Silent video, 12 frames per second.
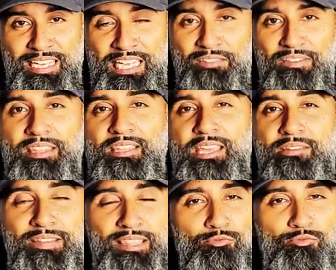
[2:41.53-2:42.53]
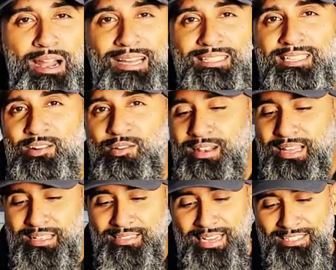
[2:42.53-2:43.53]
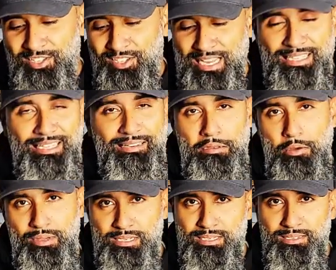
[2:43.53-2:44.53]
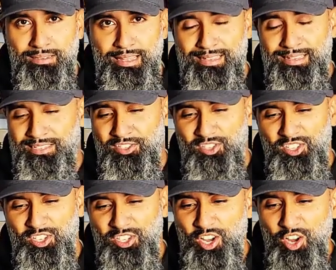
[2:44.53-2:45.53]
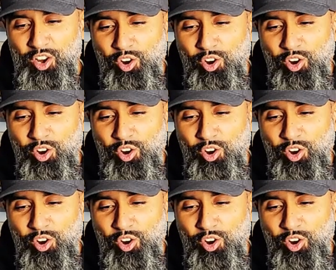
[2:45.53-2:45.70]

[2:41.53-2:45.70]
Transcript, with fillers: even even the rides that are like just at the lowest like it's just